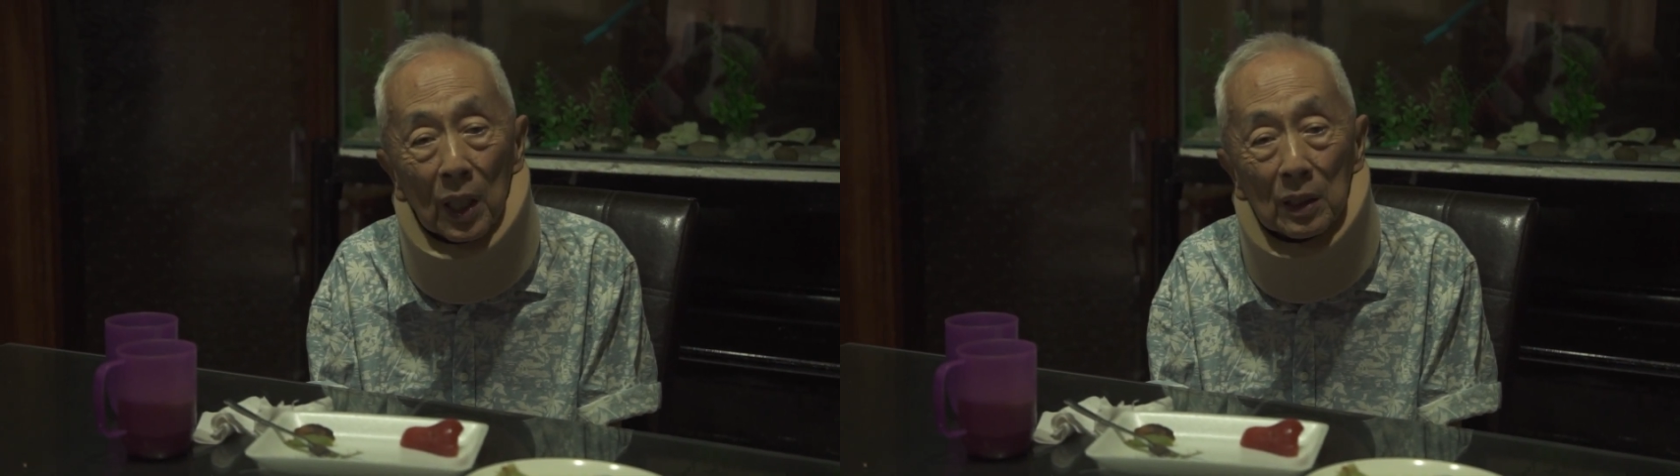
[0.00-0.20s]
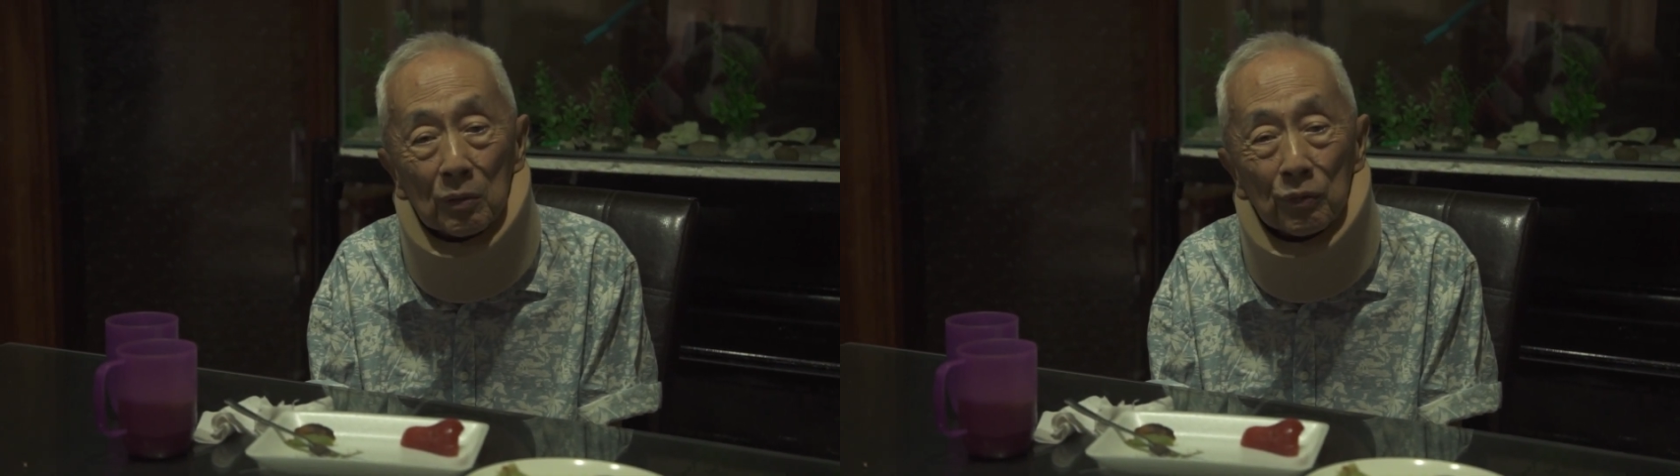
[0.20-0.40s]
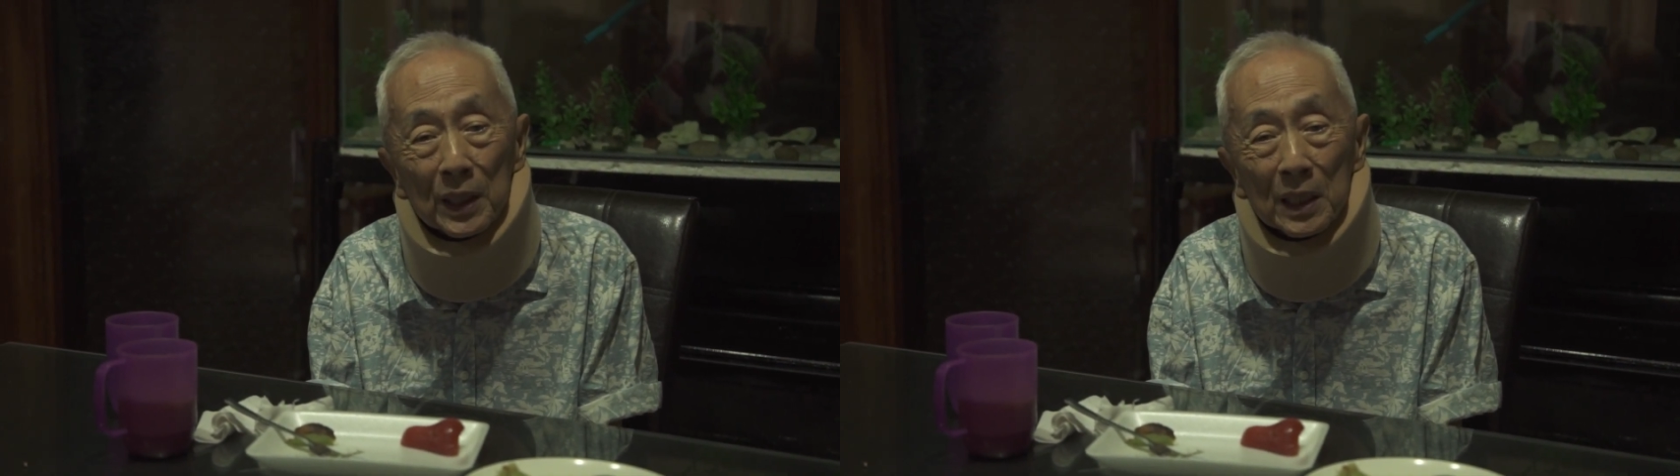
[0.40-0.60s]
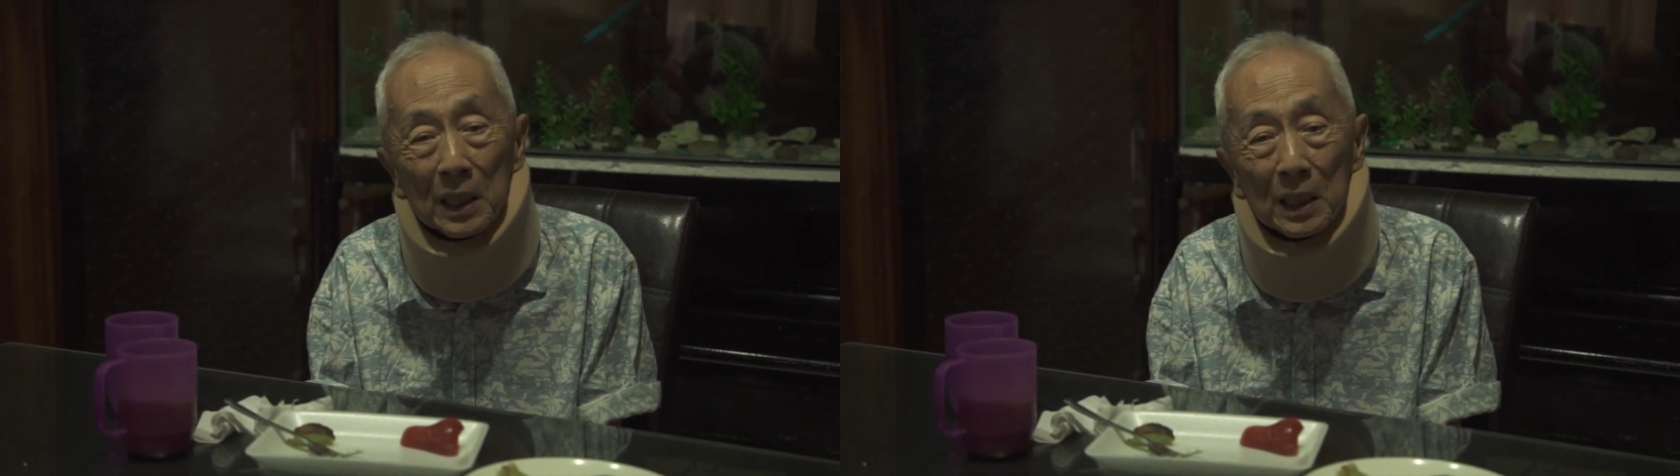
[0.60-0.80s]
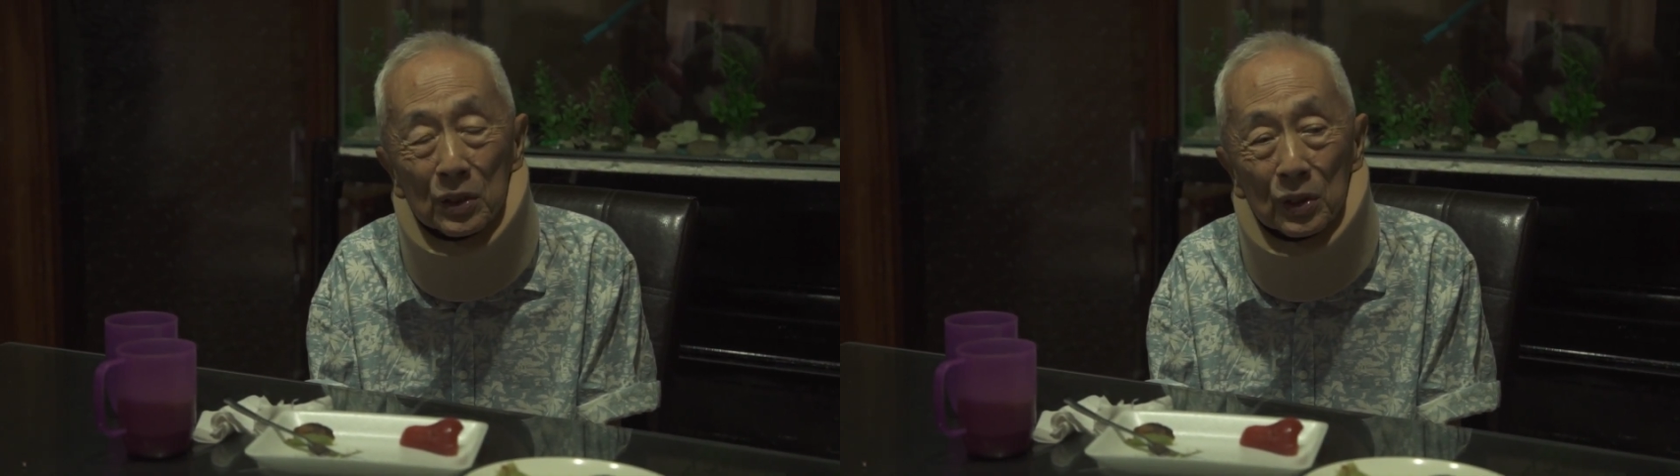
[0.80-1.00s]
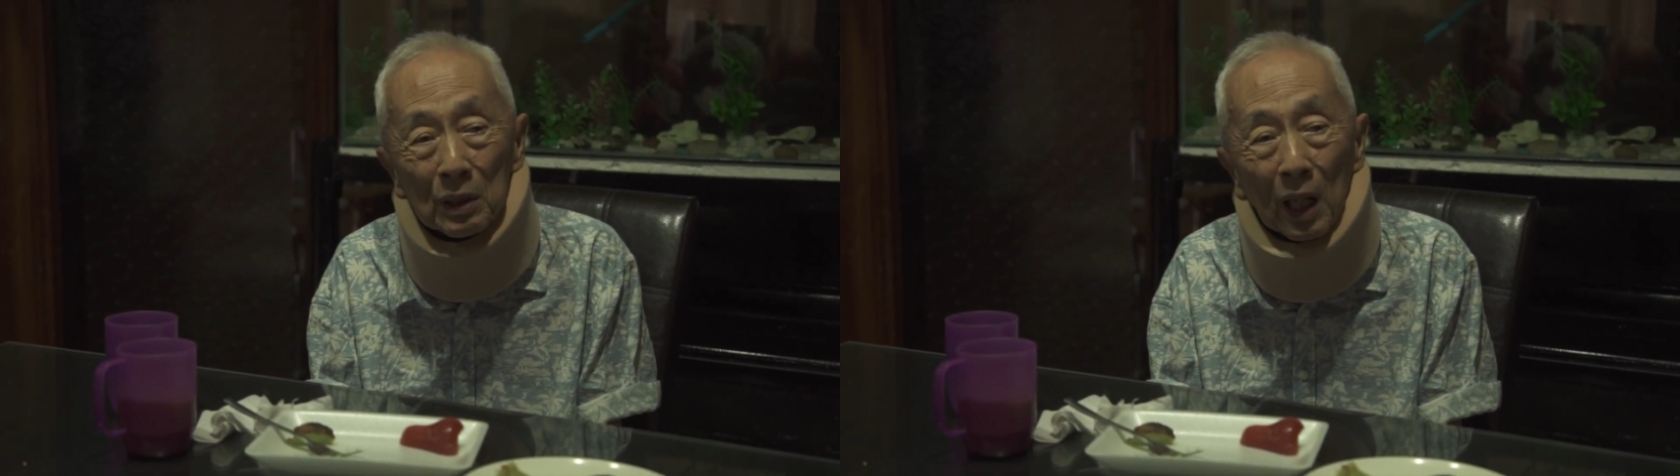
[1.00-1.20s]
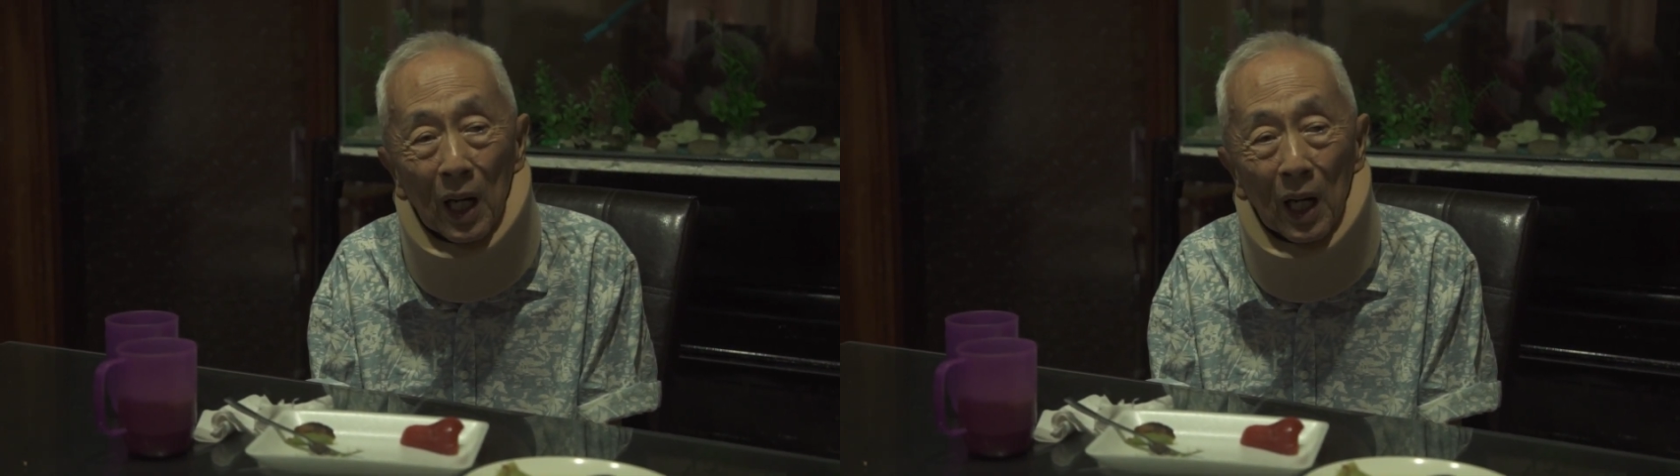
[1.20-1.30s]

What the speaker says: and you find that it's a